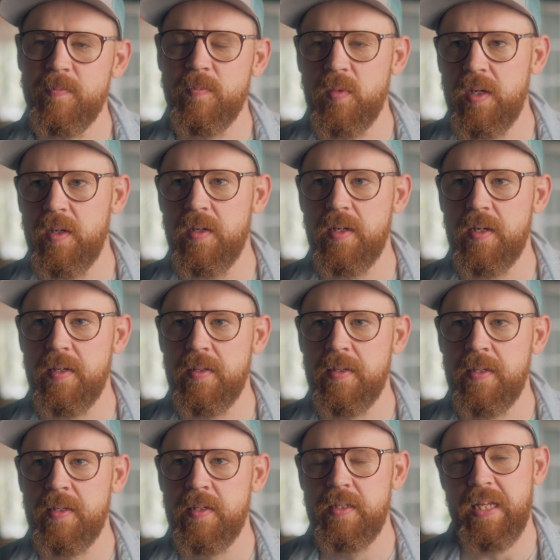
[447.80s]
well,
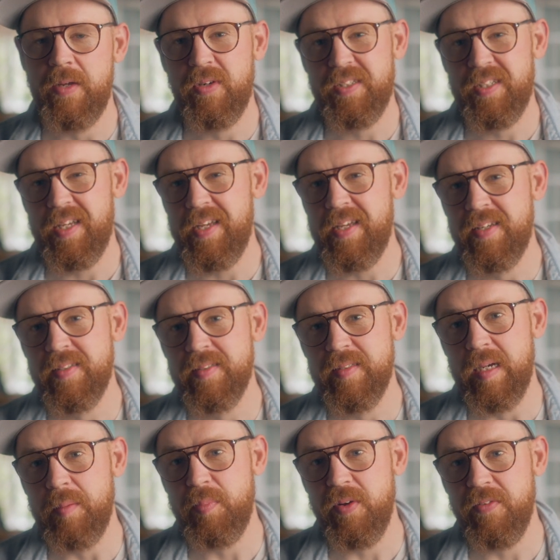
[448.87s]
dare I say,
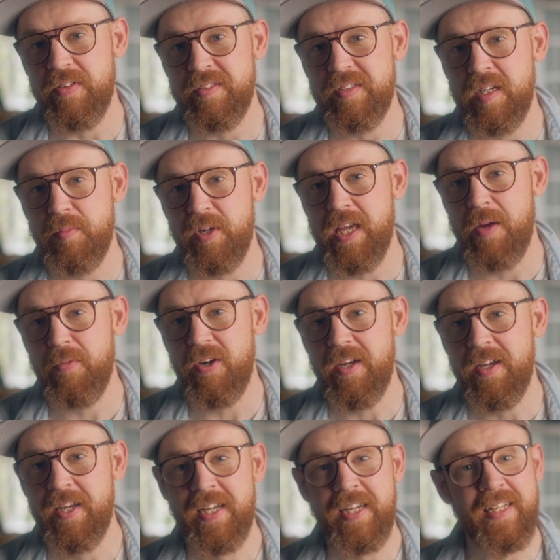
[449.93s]
a perfect cinema camera.
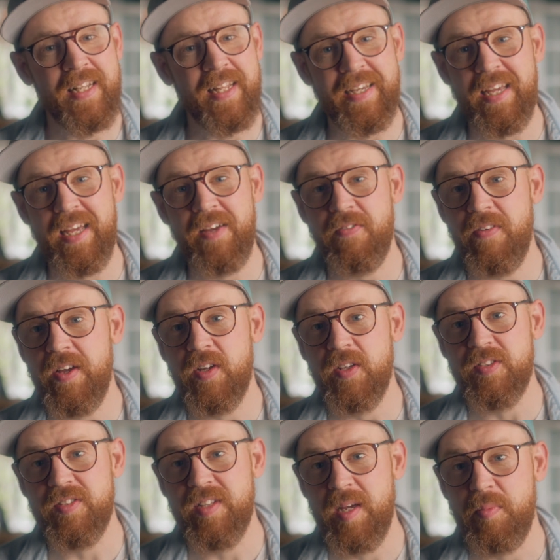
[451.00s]
Like, if I could
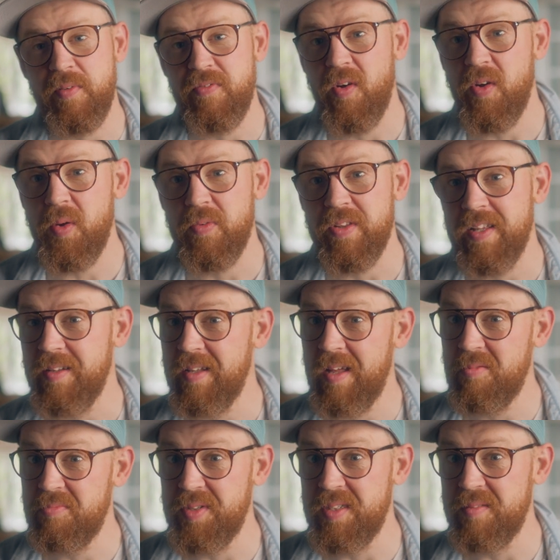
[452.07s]
snap a photo with it, that
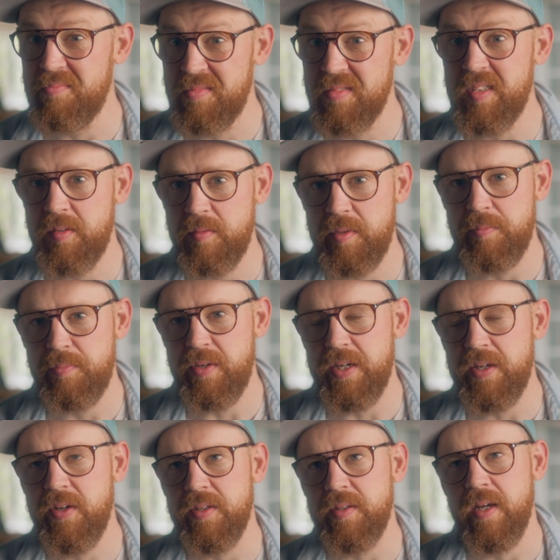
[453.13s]
would be pretty
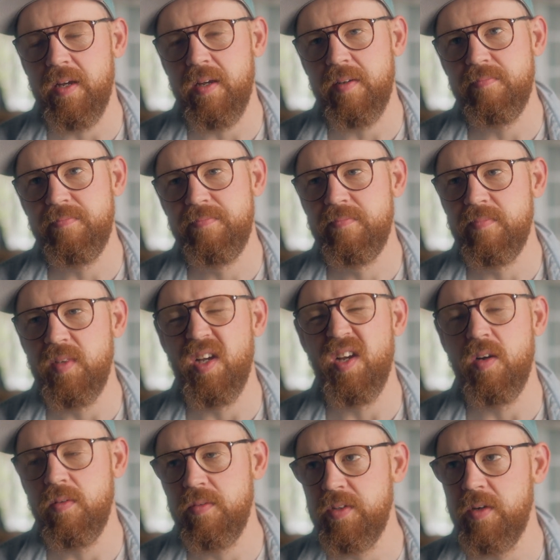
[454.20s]
good.
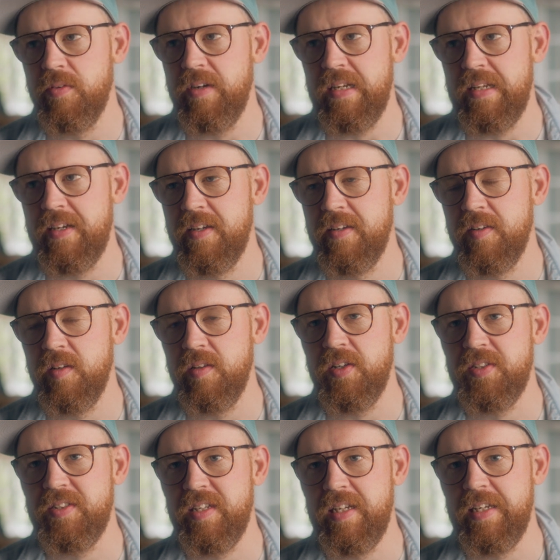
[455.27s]
No, not really. It
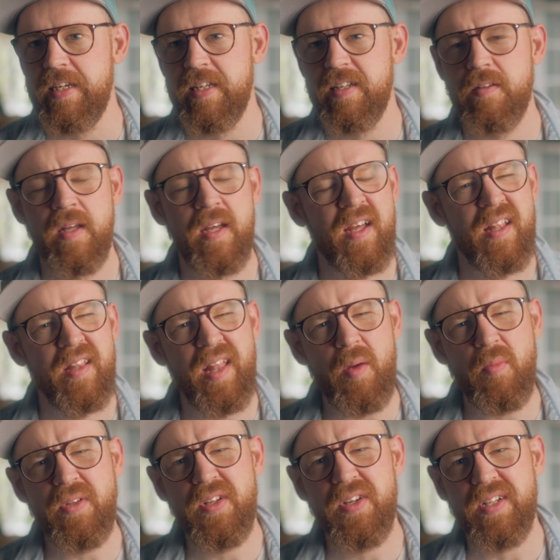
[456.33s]
looks silly. That
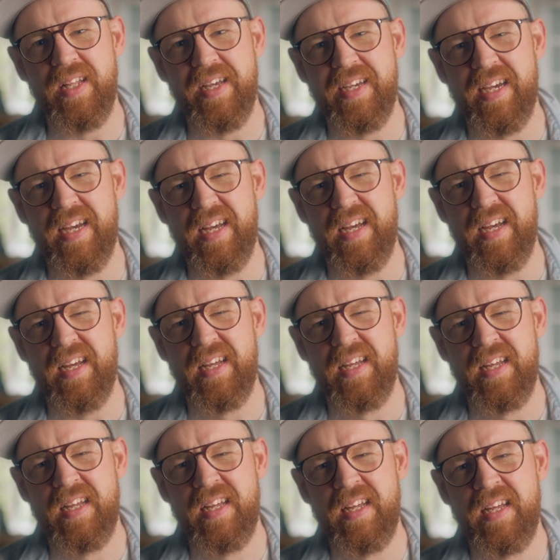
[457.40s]
would look like
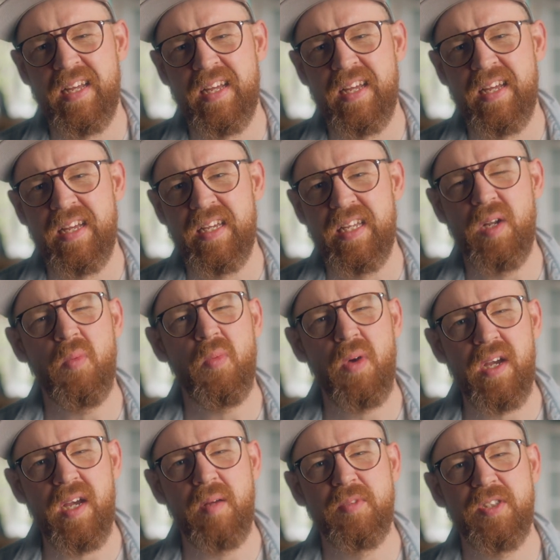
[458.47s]
you know,
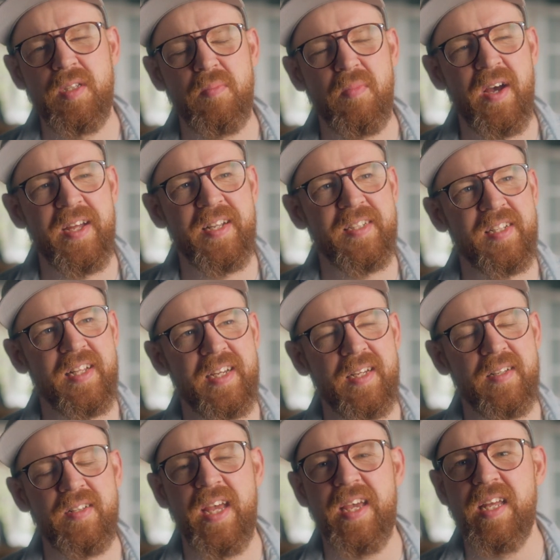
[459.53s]
what comes to mind is
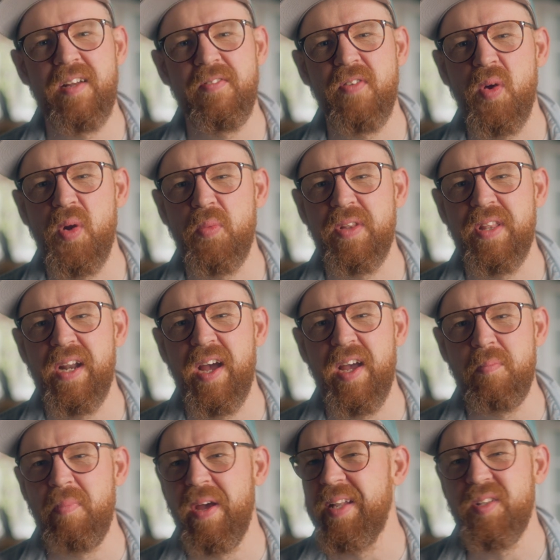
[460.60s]
like taking a photo with an
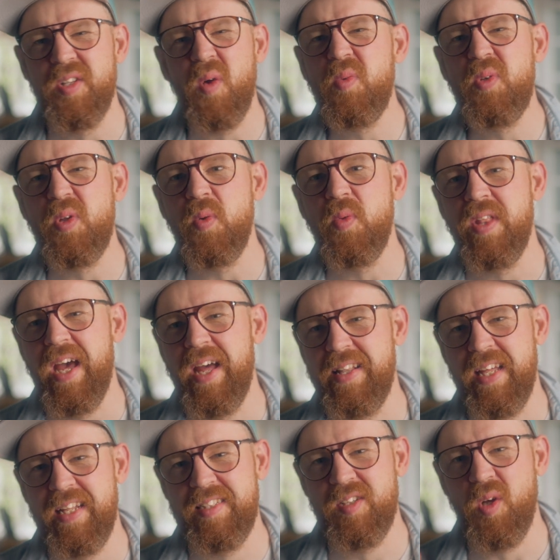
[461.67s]
iPad. Don't do that.
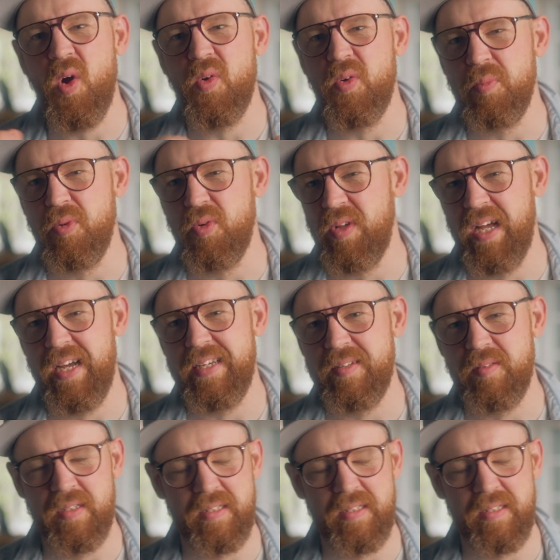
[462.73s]
That's horrible. I